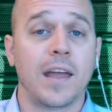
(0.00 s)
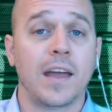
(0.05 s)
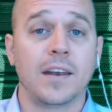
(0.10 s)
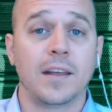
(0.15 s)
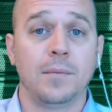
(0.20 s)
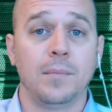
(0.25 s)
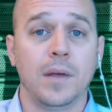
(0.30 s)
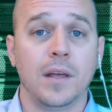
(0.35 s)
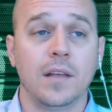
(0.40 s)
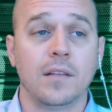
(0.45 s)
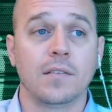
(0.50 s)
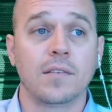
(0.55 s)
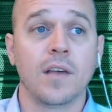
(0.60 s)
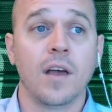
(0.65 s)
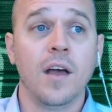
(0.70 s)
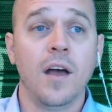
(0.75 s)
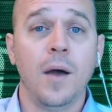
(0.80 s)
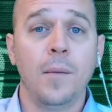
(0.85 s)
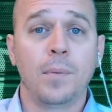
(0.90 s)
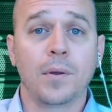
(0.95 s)
any means,
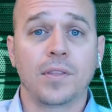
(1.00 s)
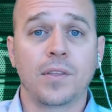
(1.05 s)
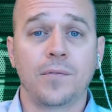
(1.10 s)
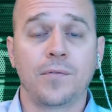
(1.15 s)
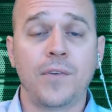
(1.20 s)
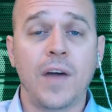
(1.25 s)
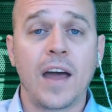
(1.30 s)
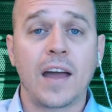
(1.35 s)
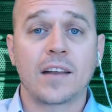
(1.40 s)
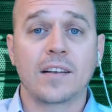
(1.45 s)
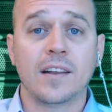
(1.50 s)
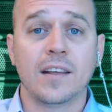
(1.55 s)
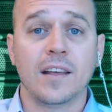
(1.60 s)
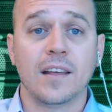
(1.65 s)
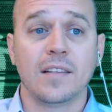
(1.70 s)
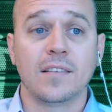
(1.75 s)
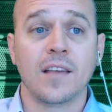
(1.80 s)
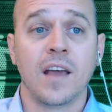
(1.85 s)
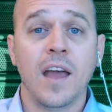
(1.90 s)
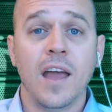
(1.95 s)
but the fact
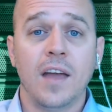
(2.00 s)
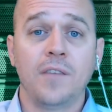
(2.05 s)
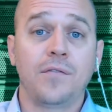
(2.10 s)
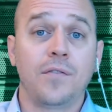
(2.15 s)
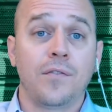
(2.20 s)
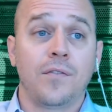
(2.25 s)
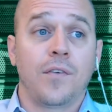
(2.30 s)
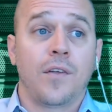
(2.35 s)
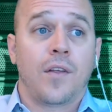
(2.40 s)
is, if